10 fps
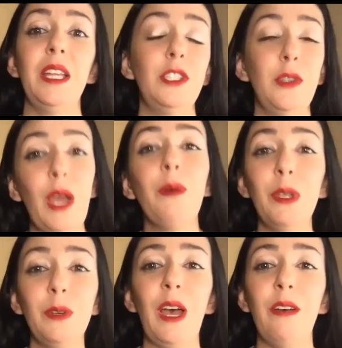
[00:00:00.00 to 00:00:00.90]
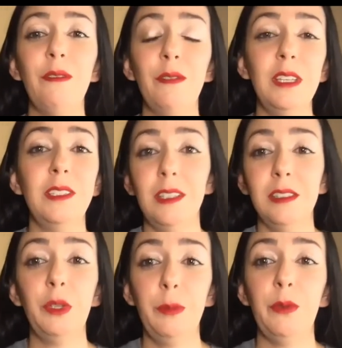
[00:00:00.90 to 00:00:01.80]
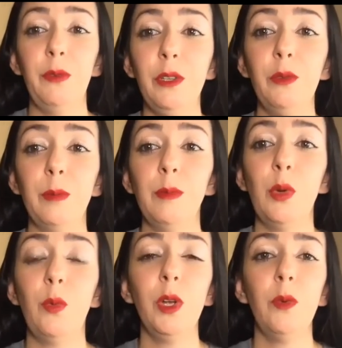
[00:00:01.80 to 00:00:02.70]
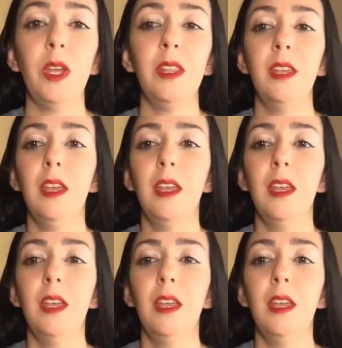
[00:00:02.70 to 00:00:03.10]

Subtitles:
So now what you have is a little bit of wiggle room to work with.